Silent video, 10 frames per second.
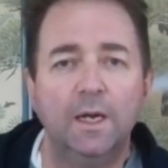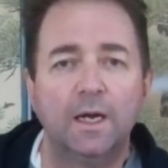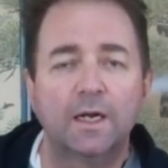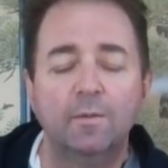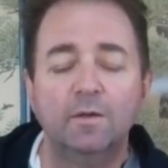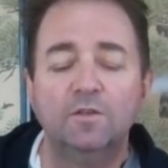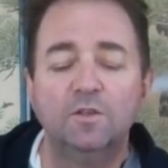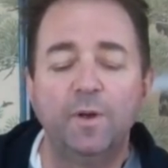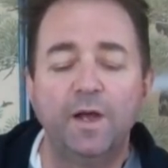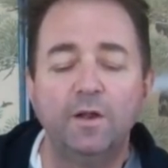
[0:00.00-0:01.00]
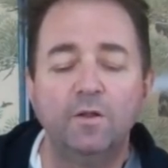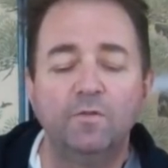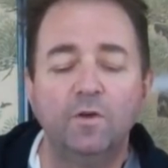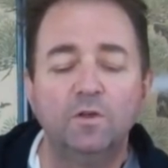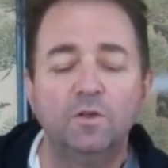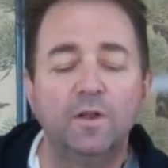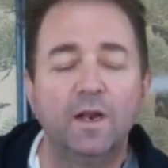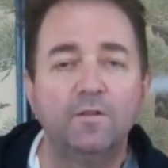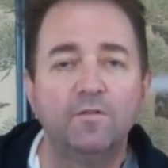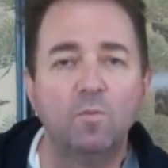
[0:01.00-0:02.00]
are coming to Japan in the future
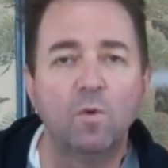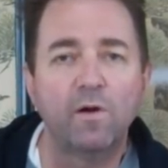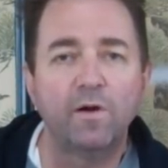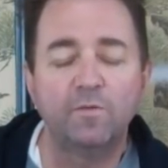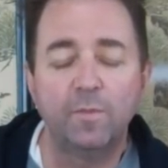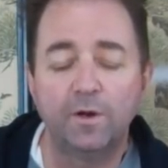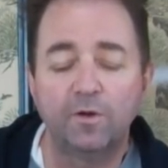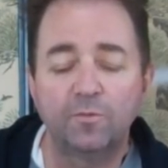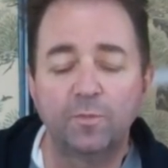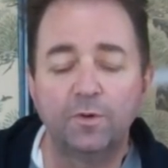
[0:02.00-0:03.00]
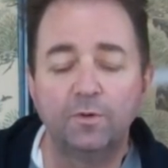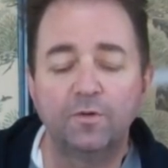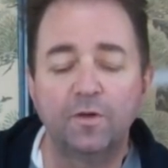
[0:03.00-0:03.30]
that had some worries about hospitals.